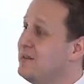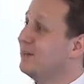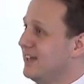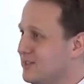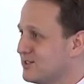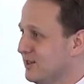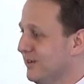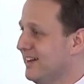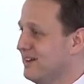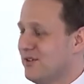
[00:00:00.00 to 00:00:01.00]
Yeah, that's a
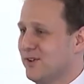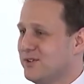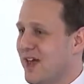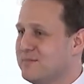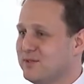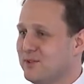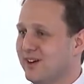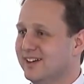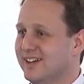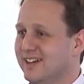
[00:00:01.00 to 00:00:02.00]
good one. I've never heard that
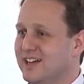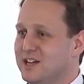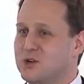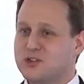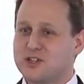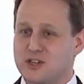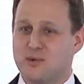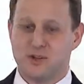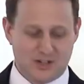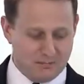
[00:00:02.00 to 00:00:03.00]
before. Usually
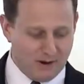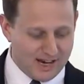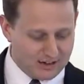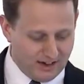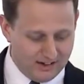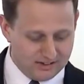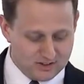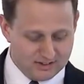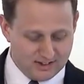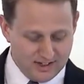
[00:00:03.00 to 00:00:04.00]
someone will say
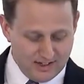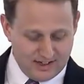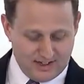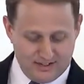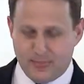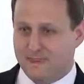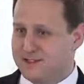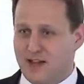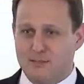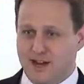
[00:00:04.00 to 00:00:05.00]
microns.
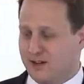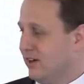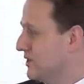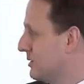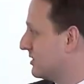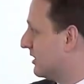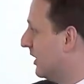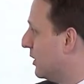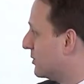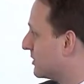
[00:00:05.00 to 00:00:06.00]
It's not microns. It's
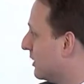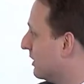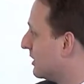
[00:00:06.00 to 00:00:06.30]
close. So